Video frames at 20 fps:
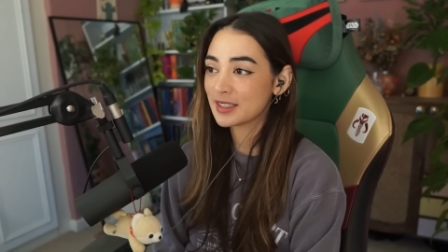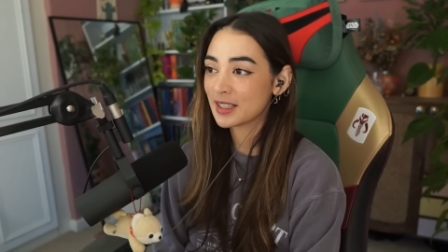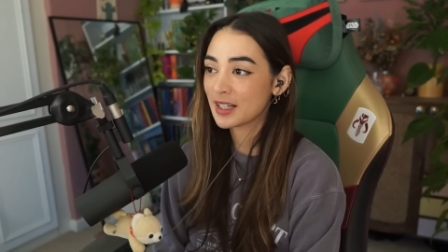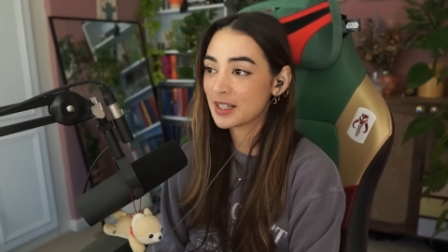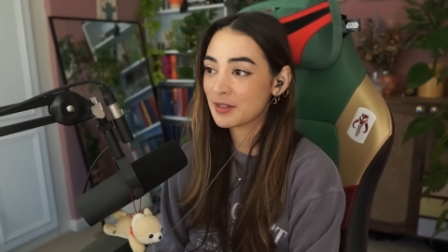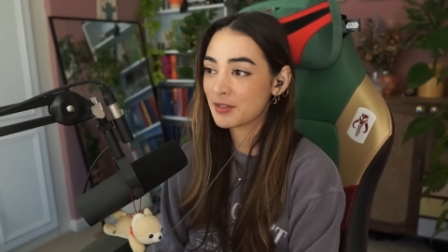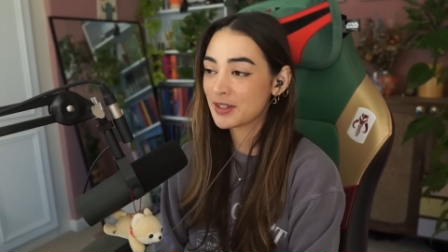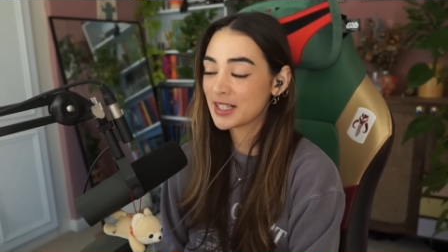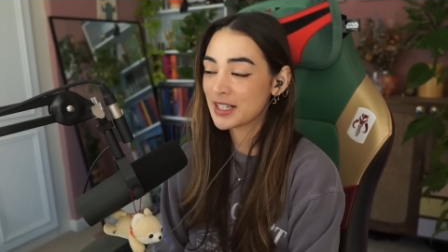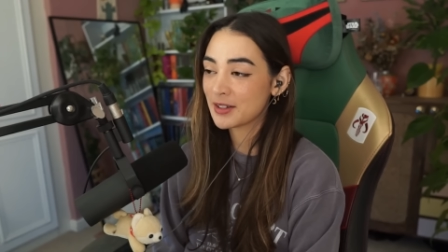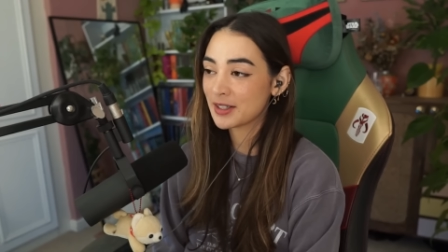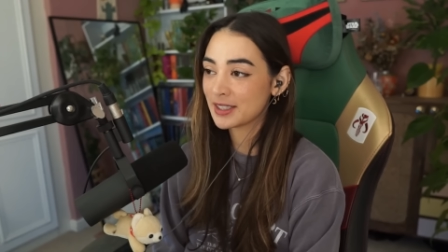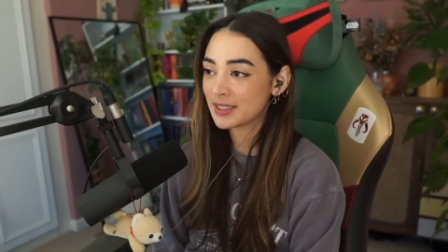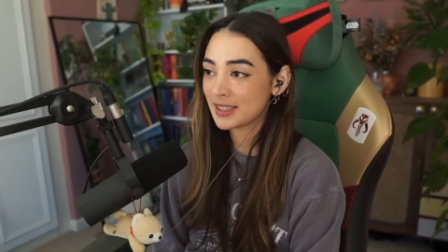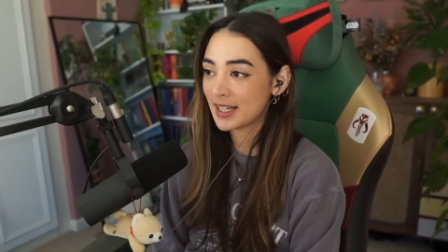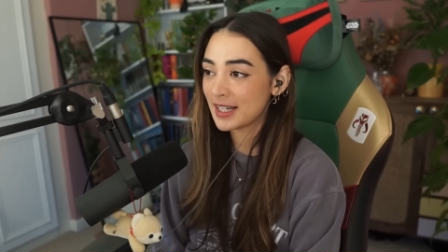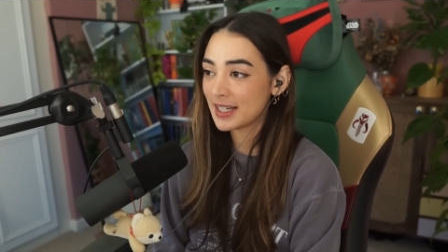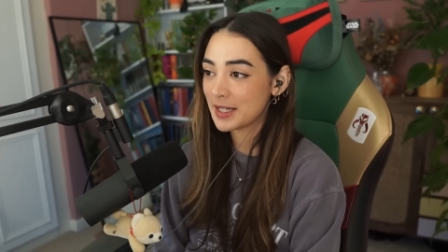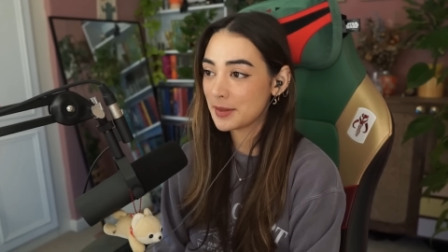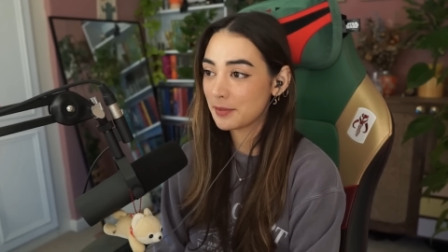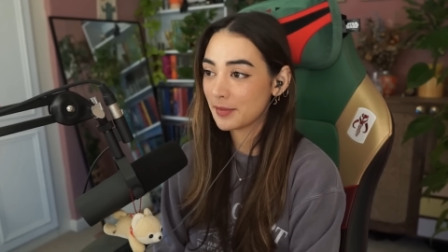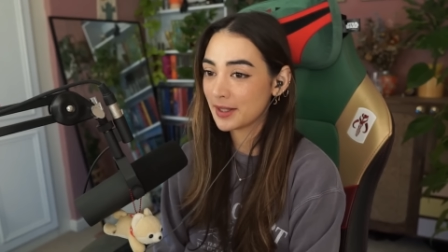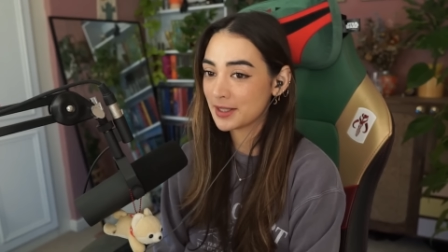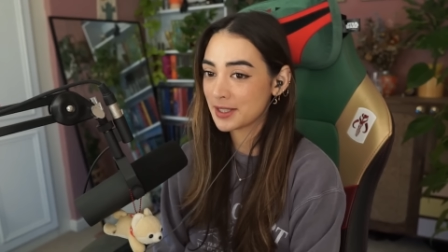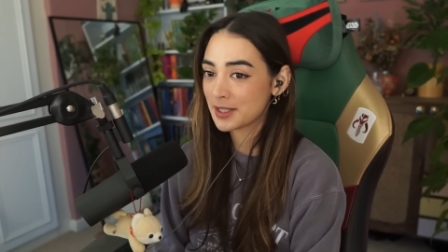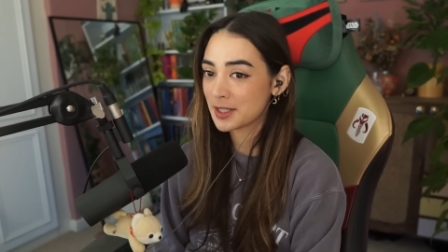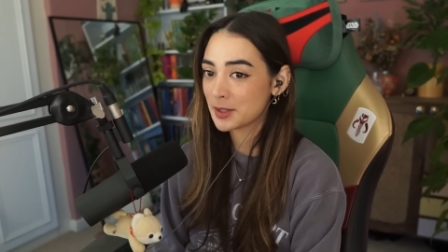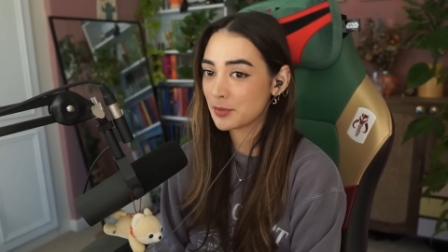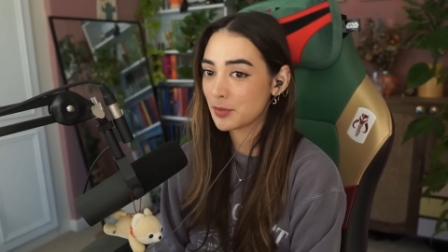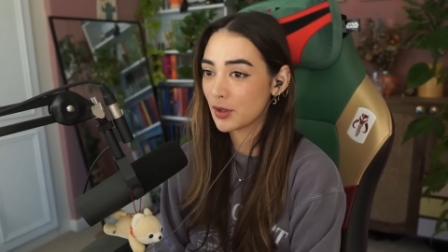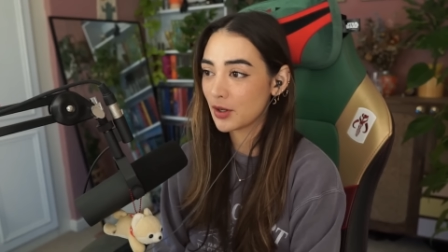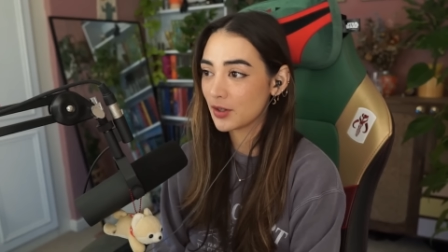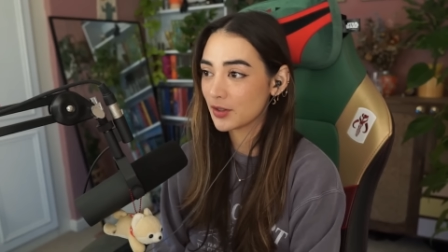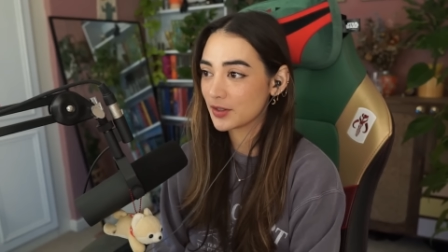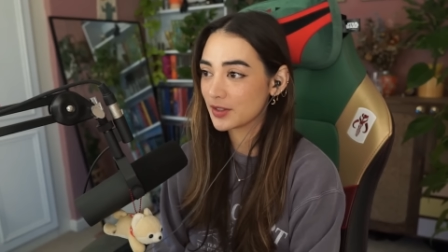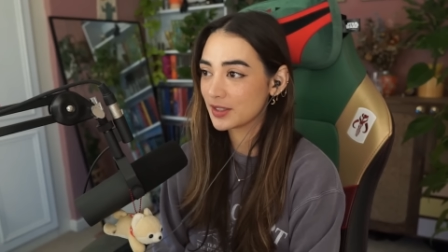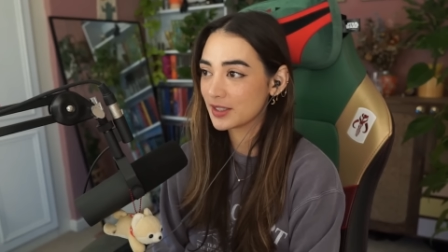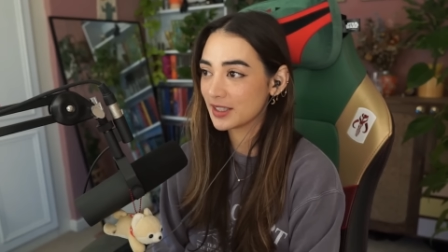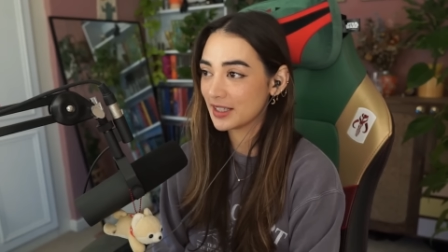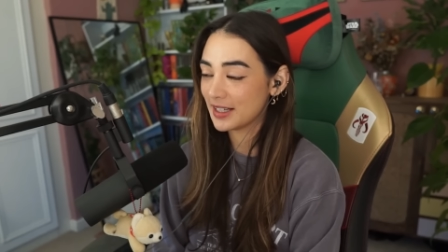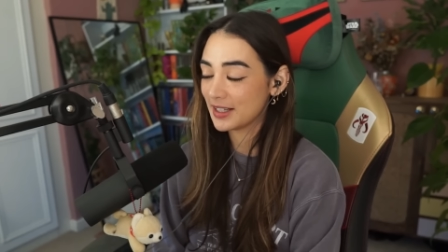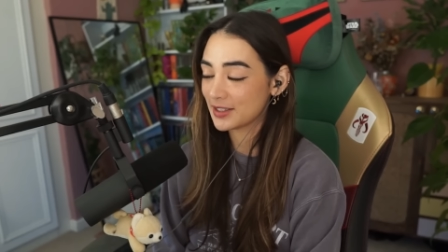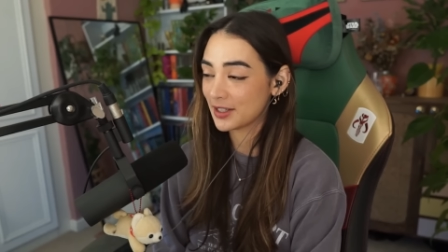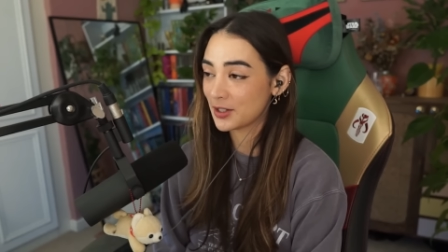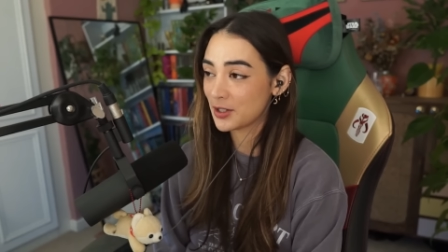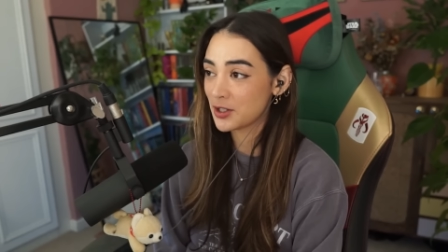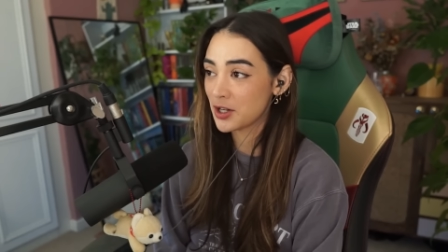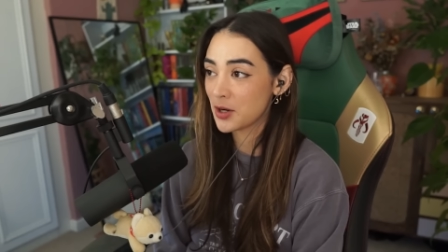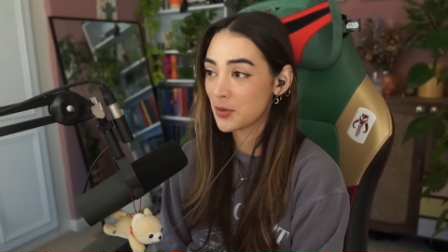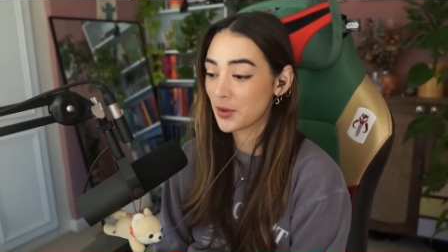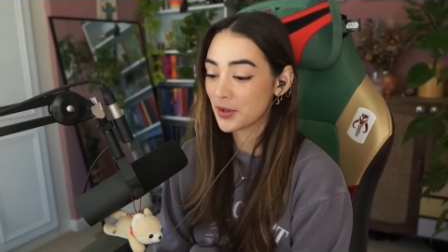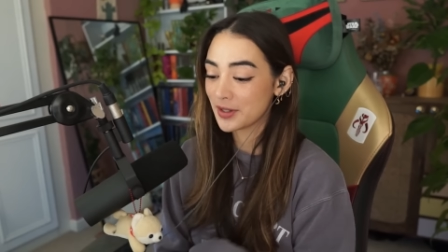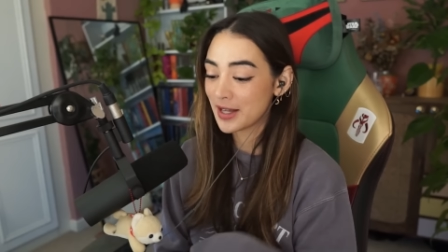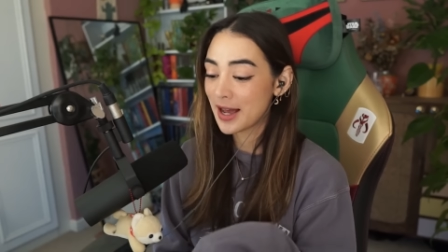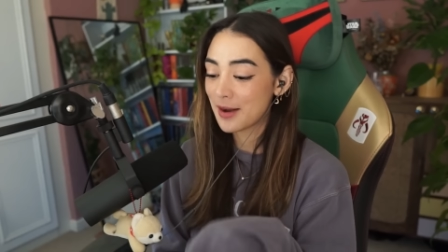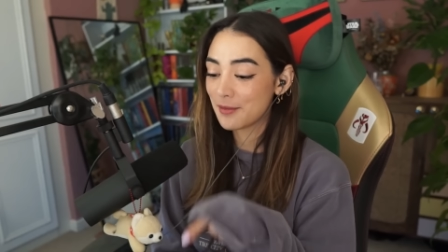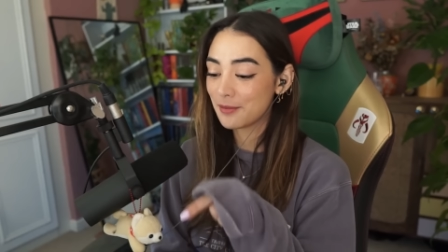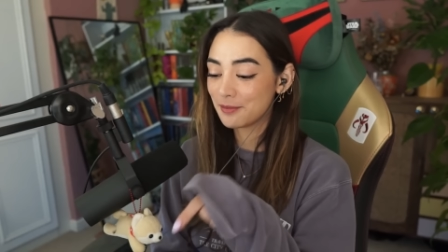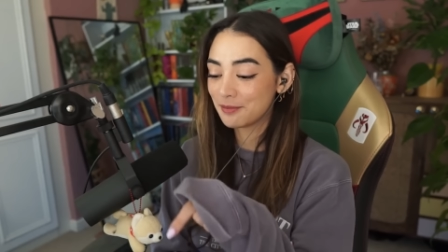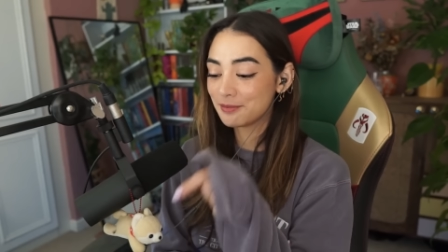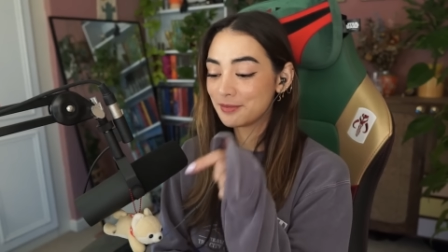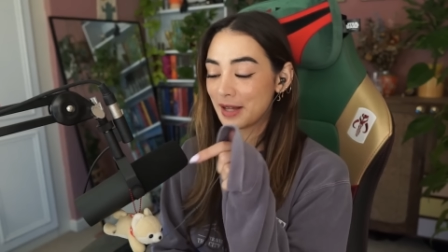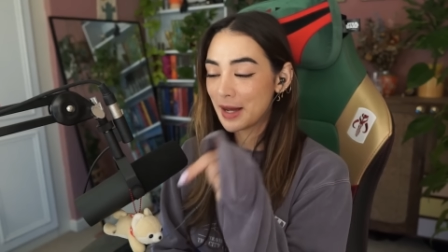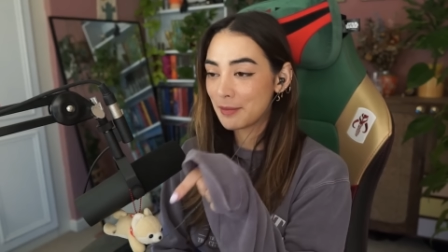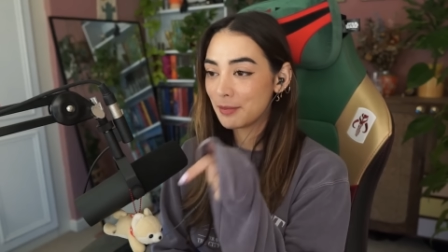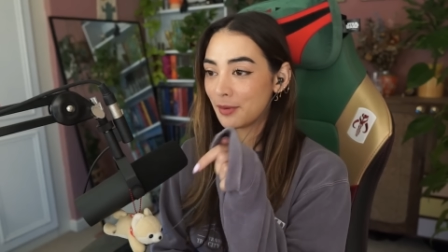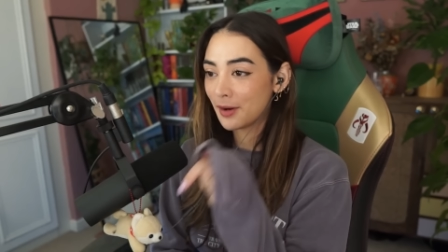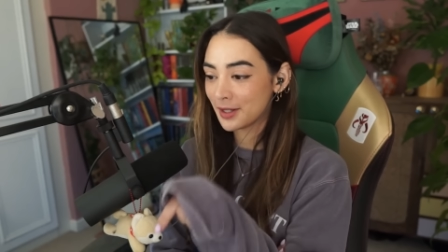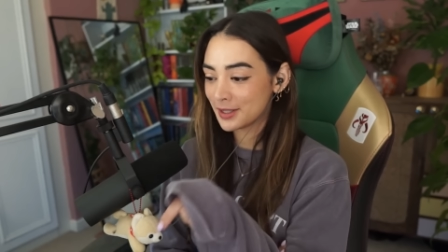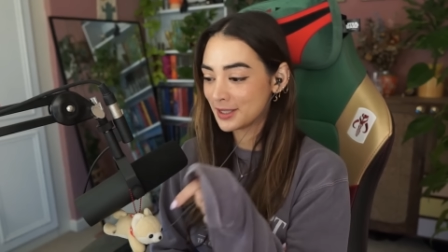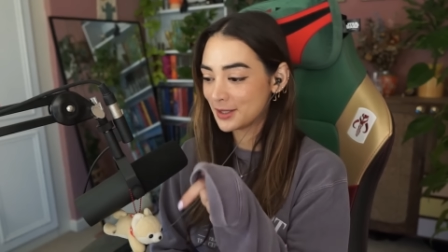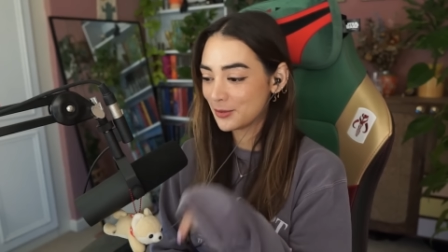like Rhaenyra said he misses his bond and he's like you know what that that person